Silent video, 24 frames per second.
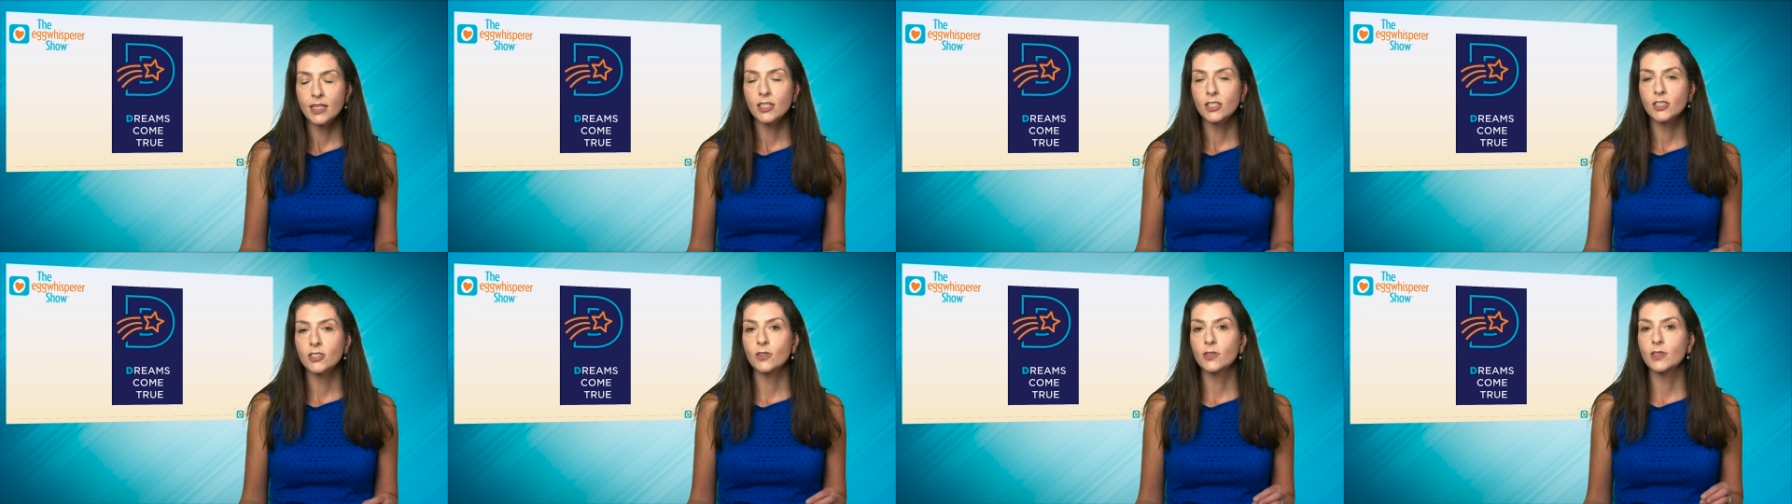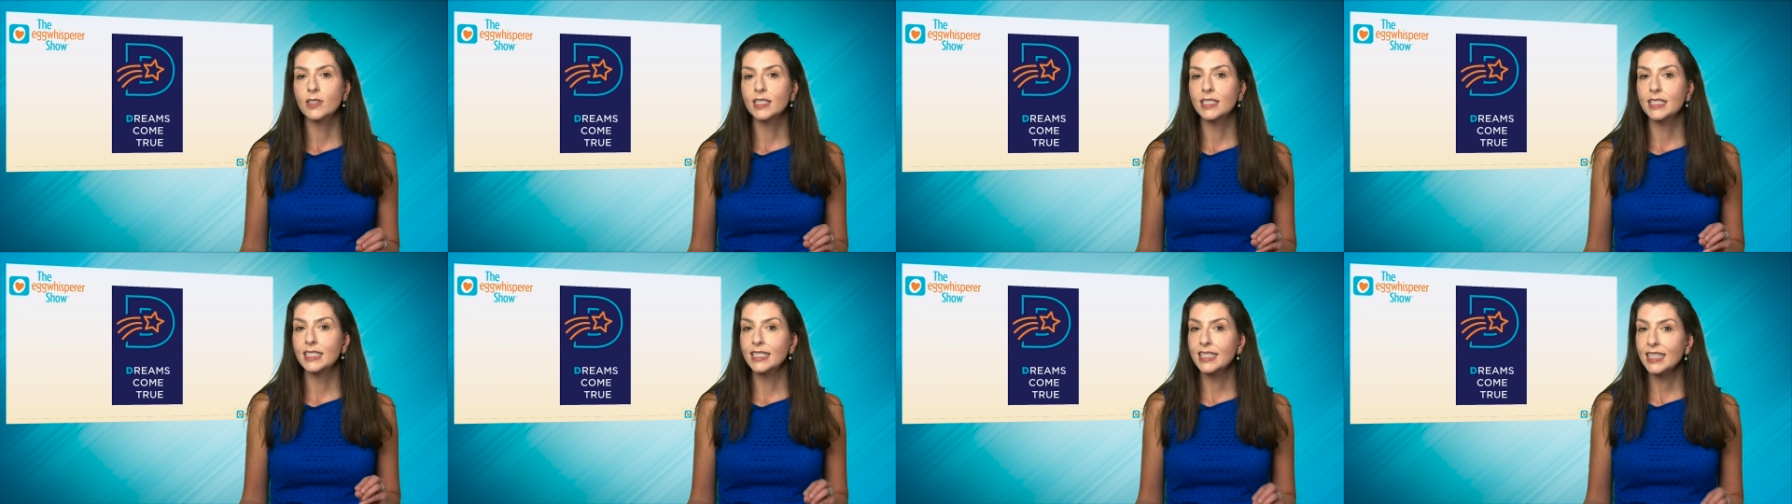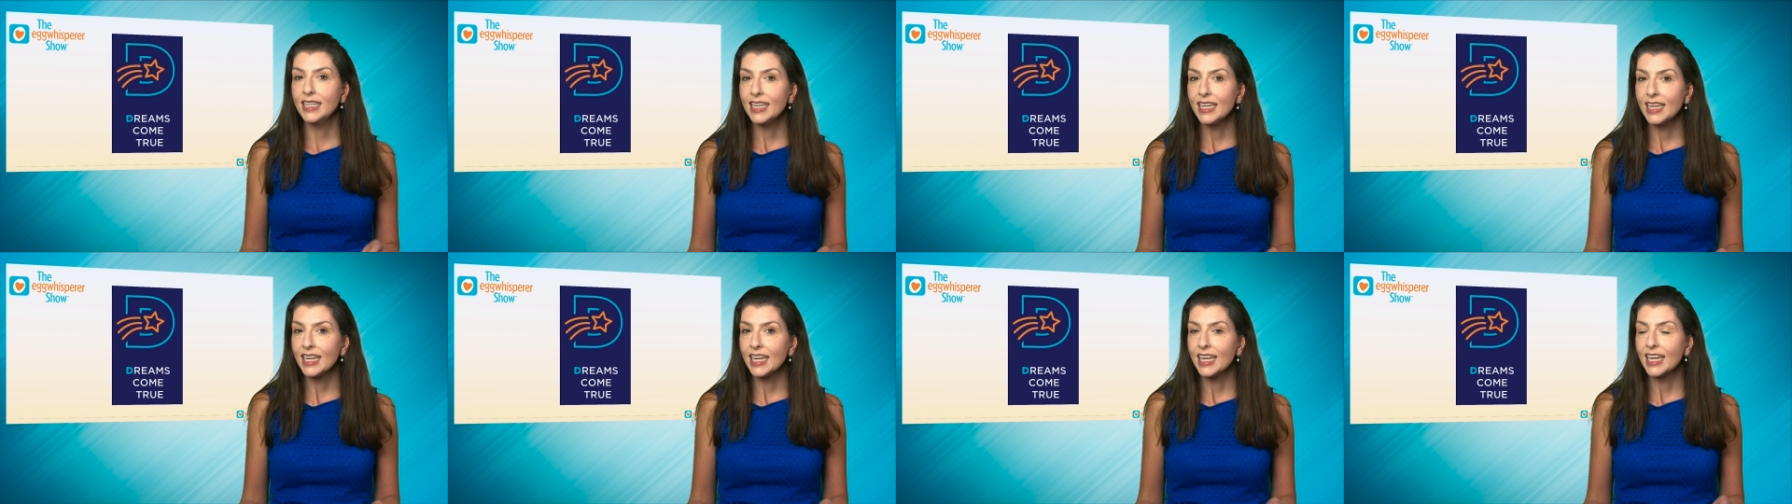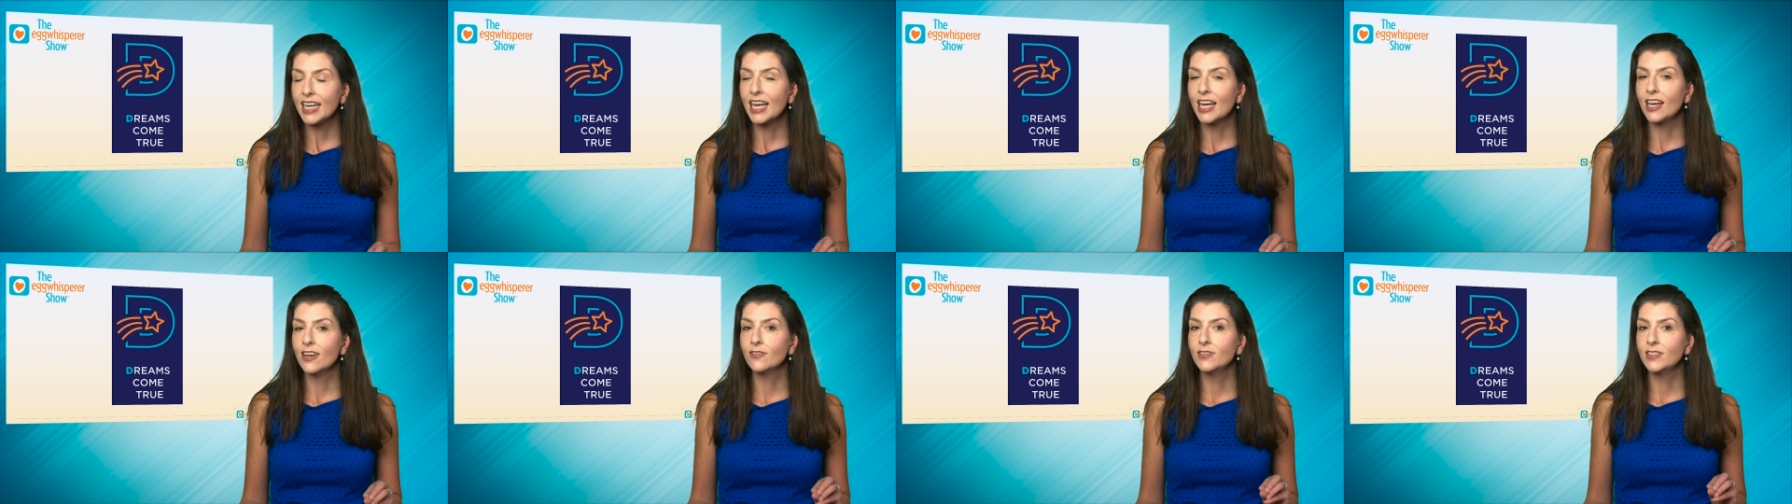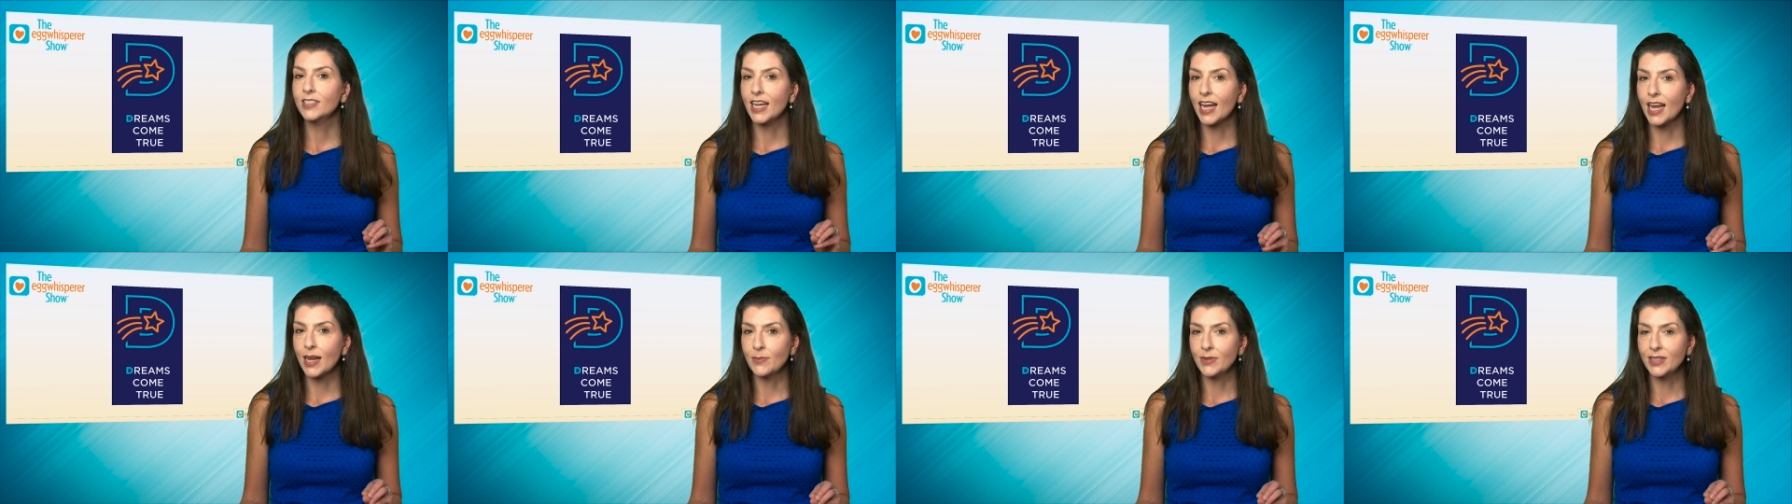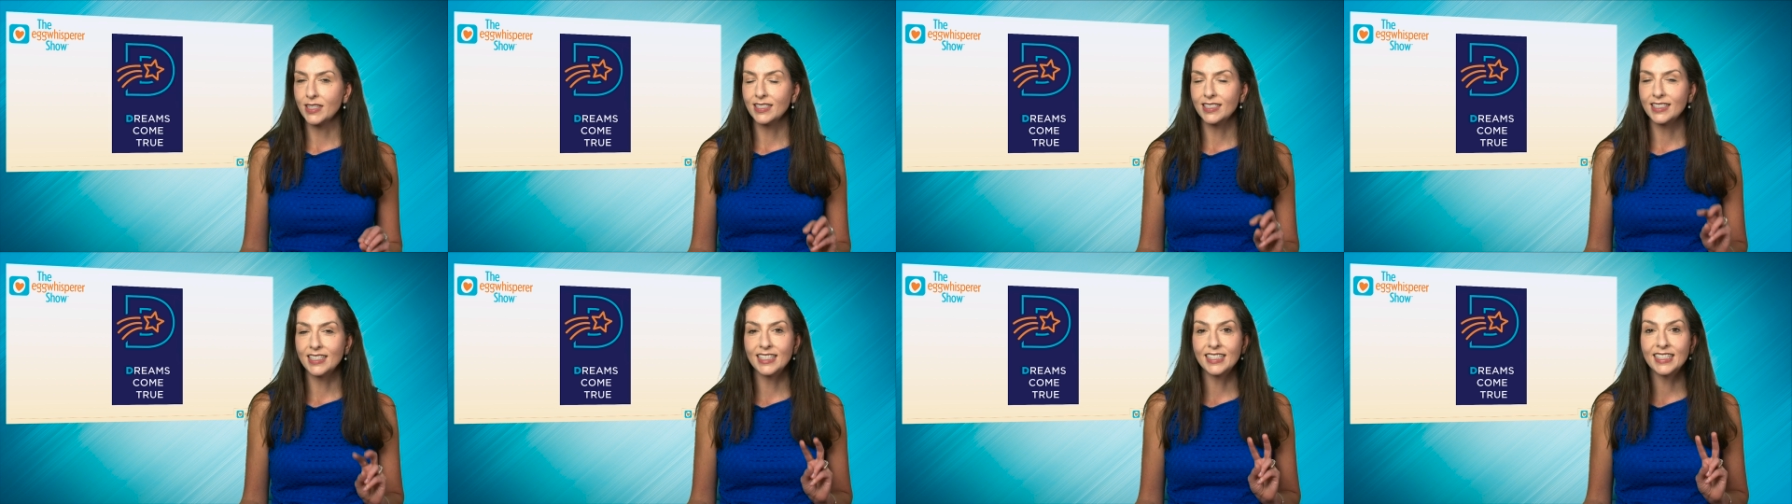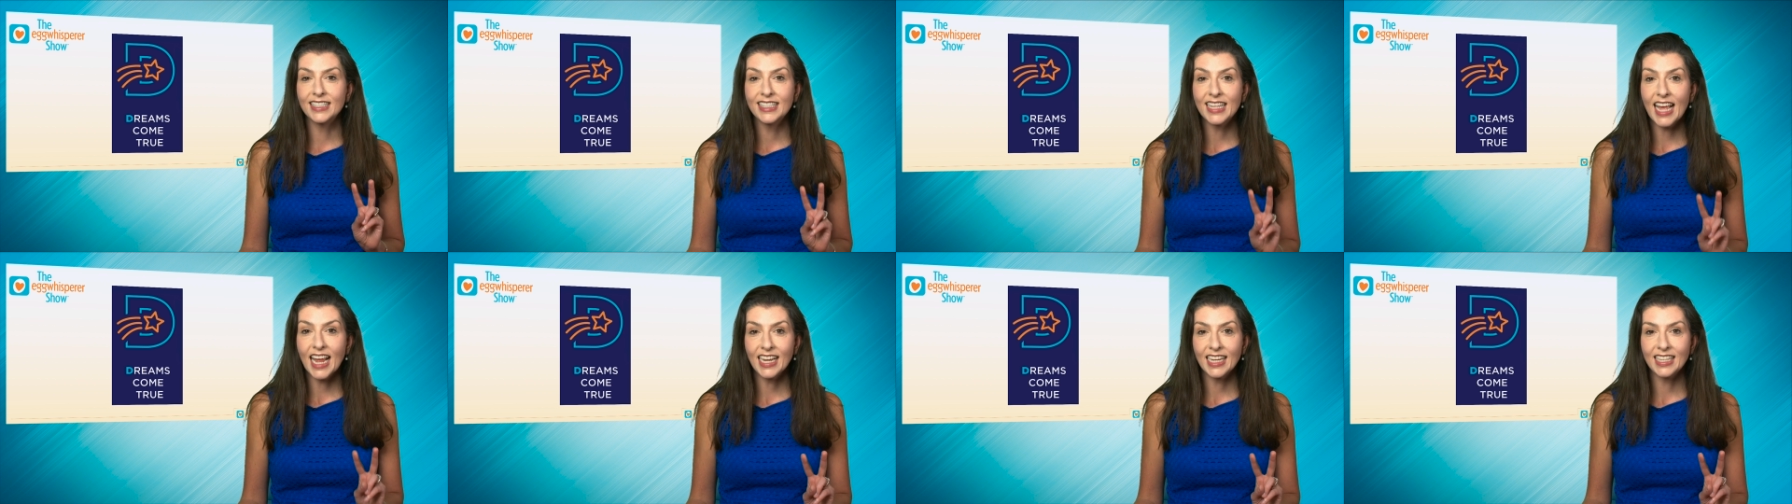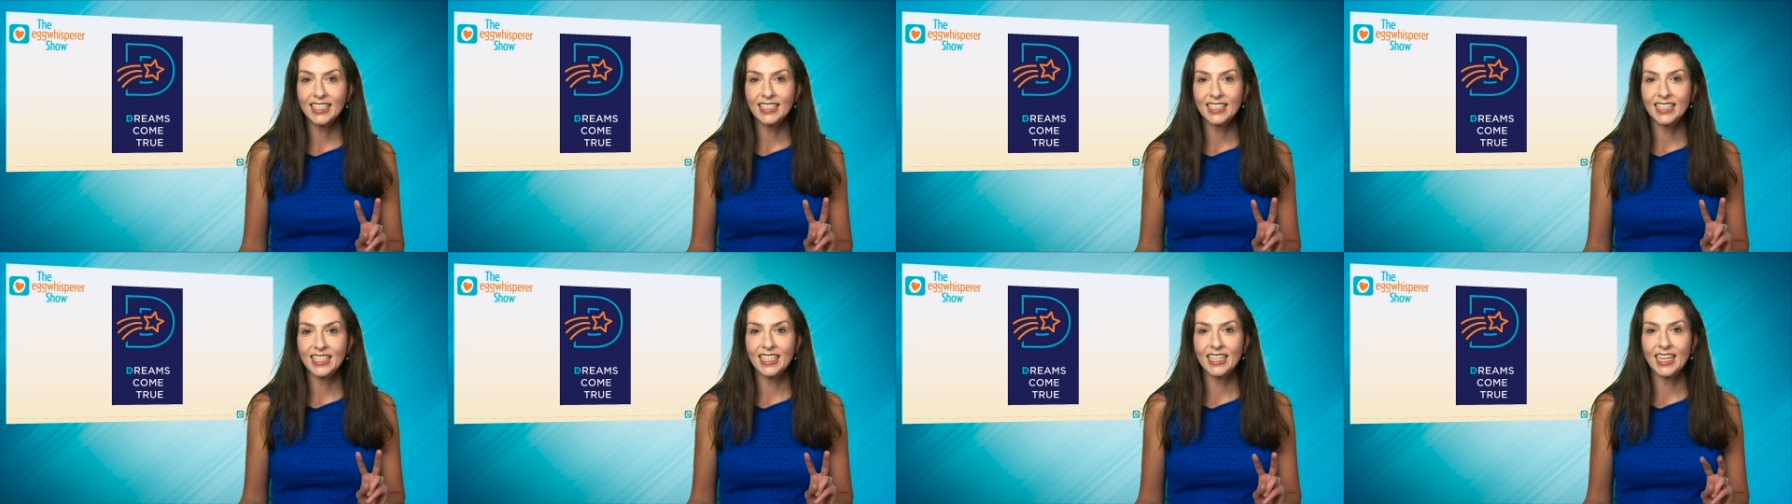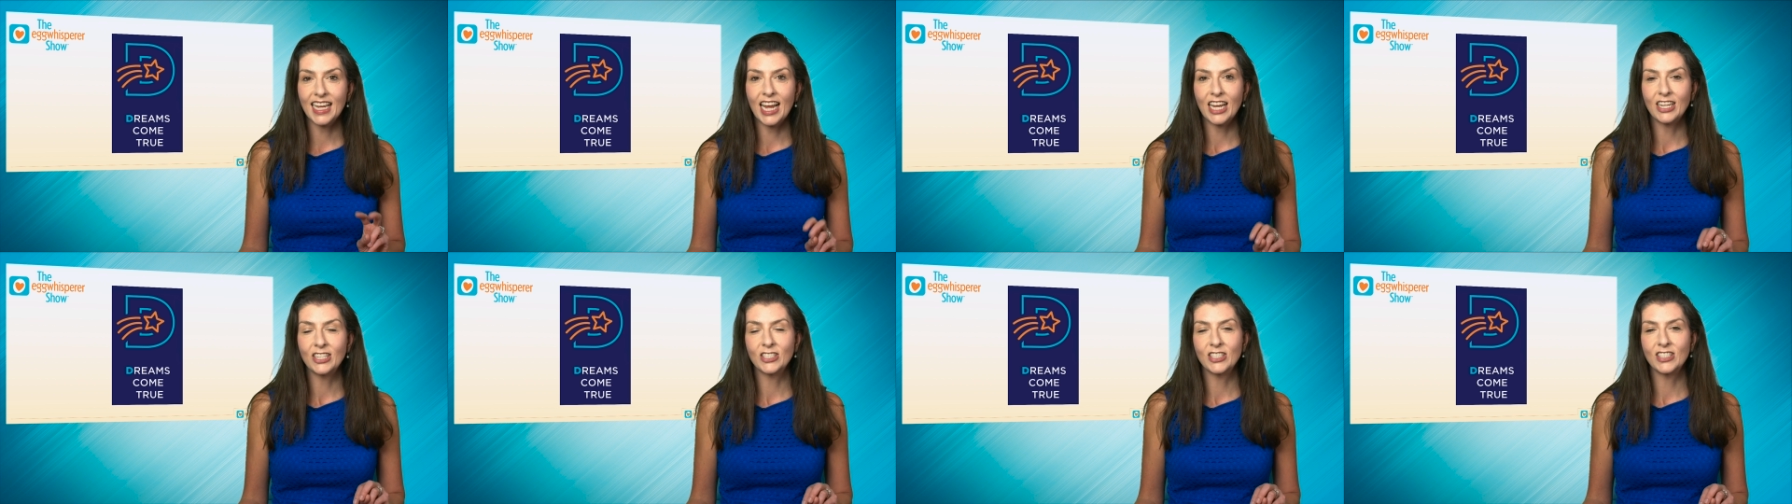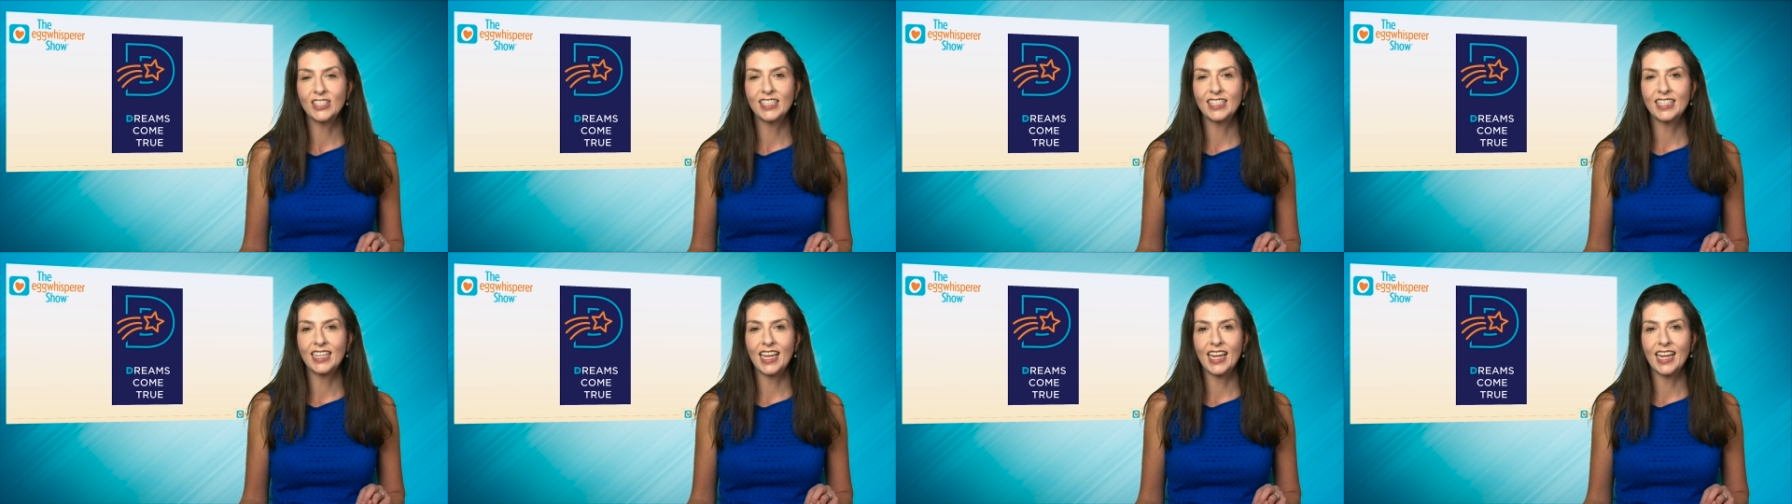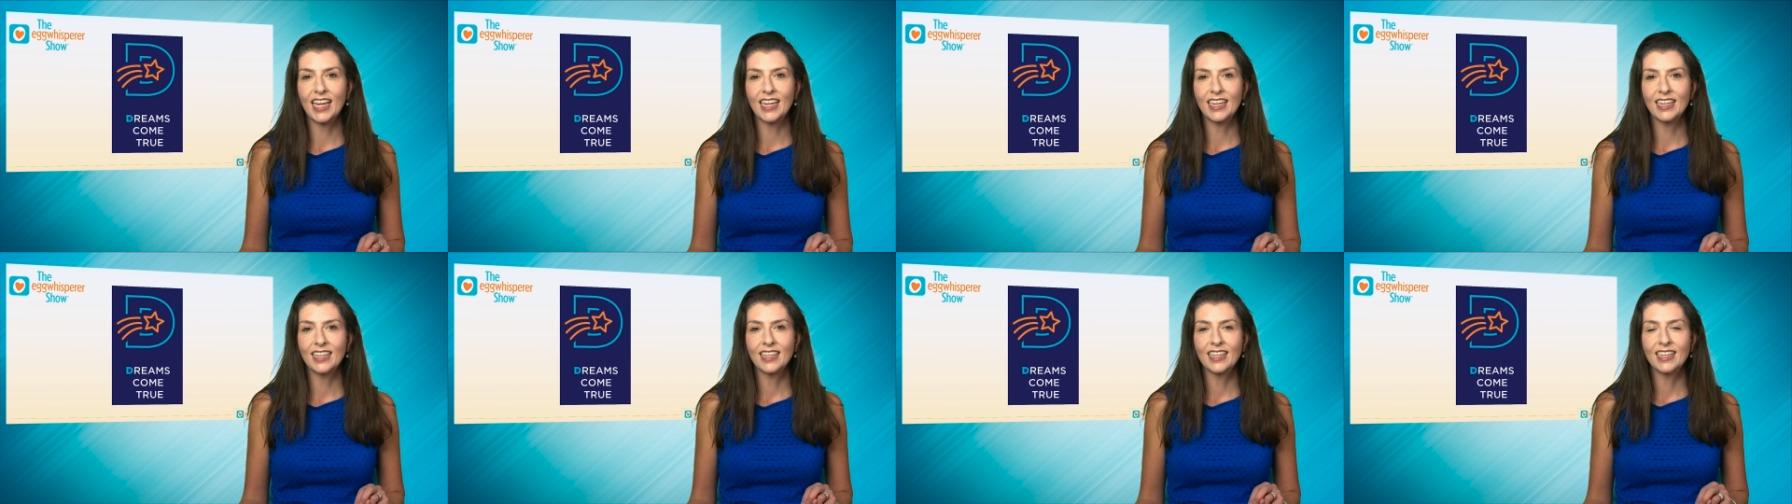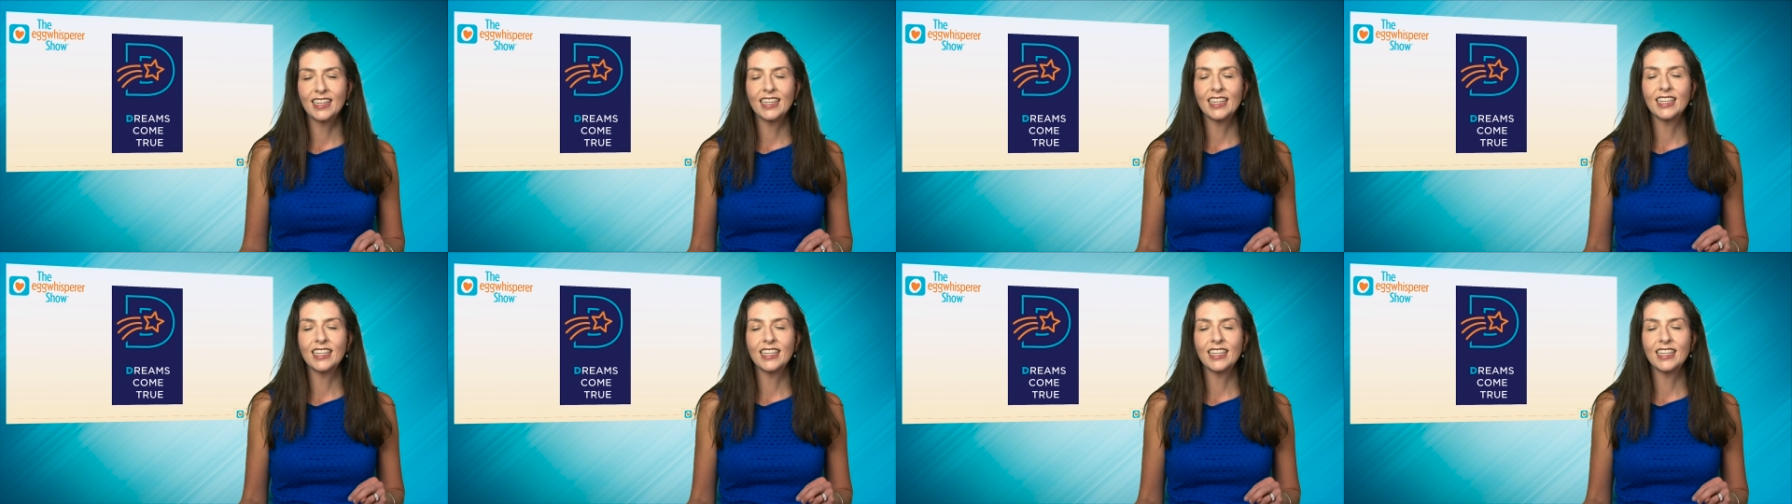So the D of diamonds, the second D I should say,